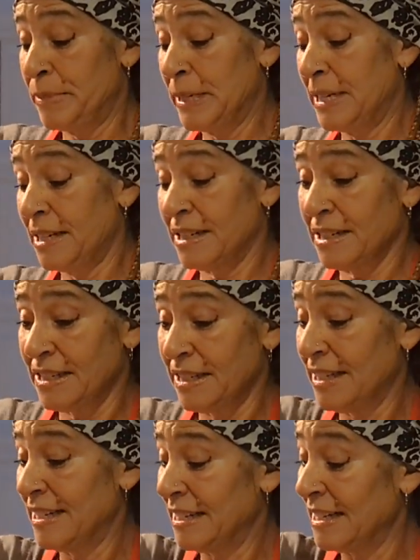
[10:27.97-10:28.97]
but
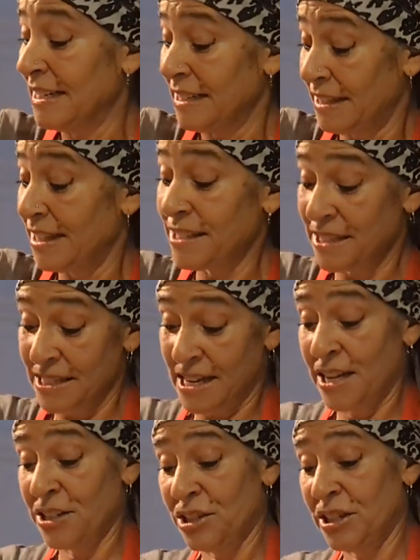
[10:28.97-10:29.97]
this is
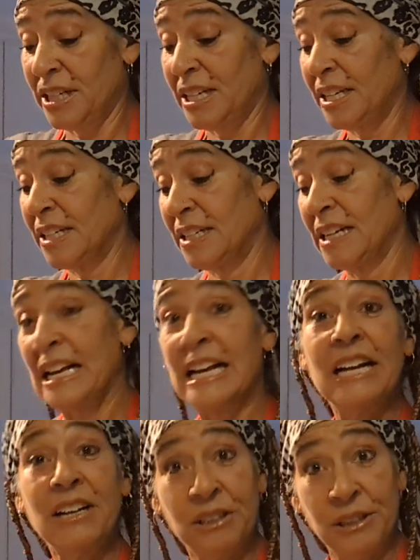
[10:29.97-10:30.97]
actually
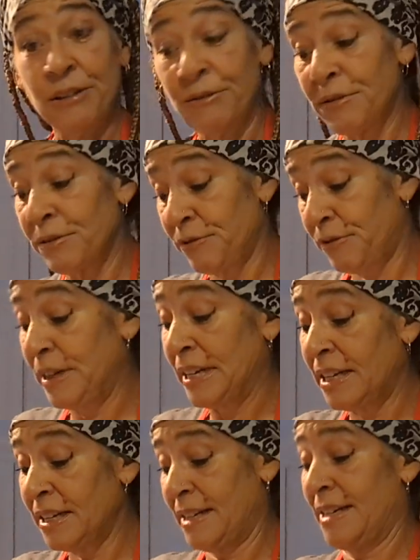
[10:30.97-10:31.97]
a
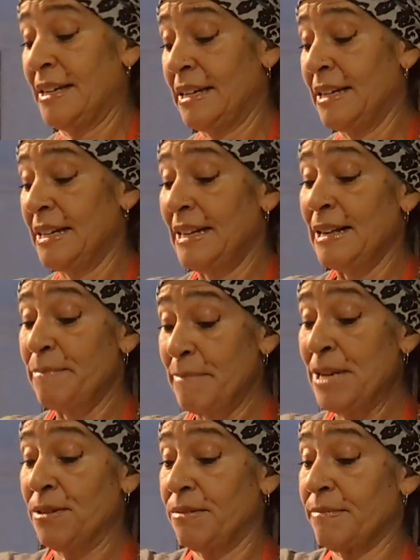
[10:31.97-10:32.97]
gluten-free
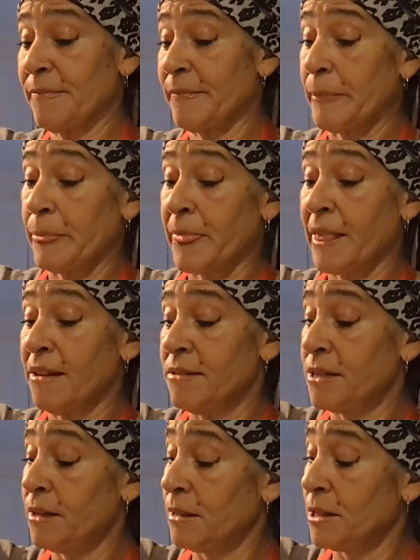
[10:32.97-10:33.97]
meal.
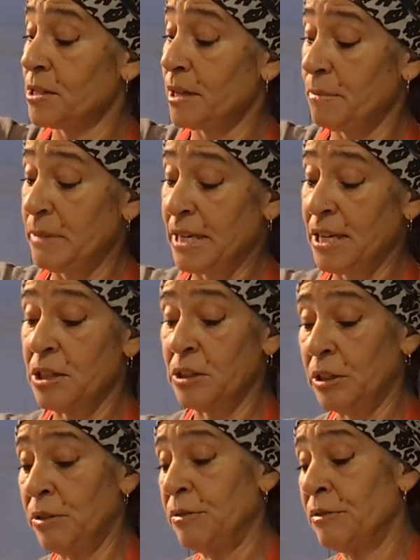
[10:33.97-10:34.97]
So this could be
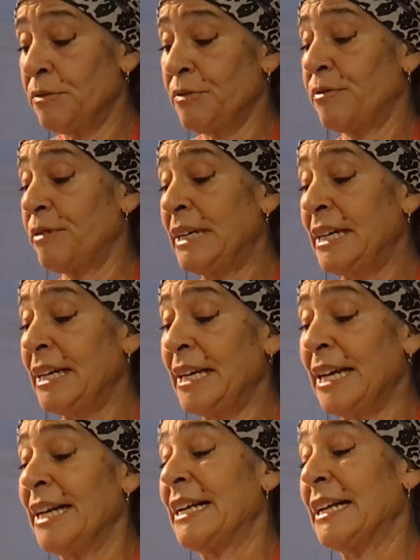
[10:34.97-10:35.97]

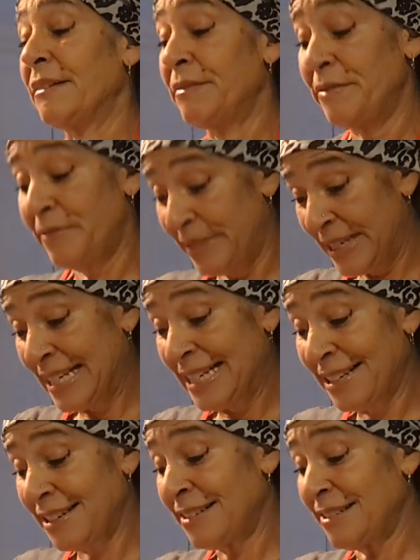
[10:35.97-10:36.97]
gluten-free,
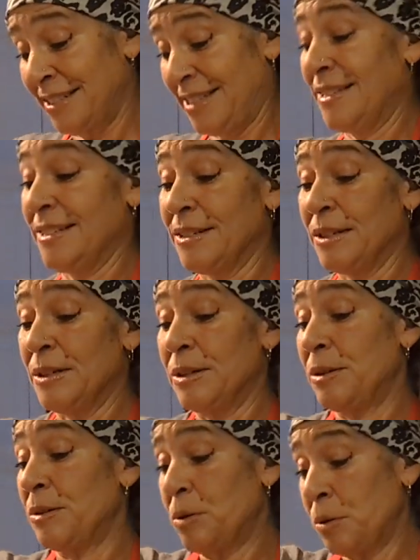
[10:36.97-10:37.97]
vegan,
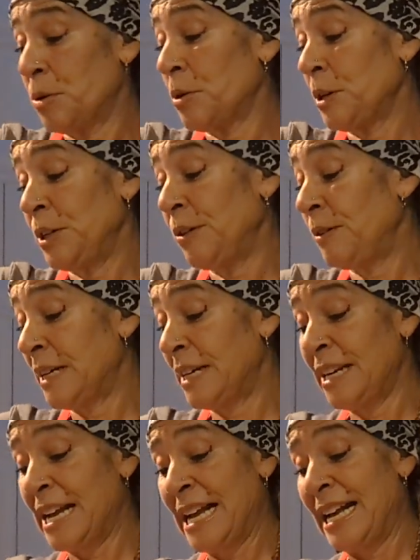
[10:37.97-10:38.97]
or you
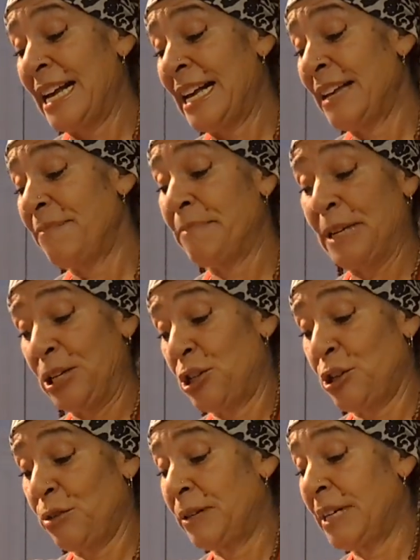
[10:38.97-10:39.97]
can add meat
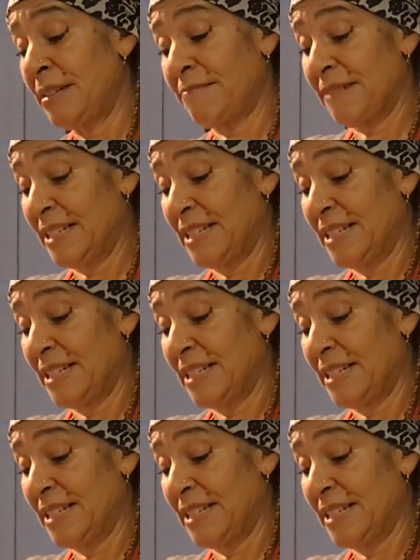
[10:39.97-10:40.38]
to it.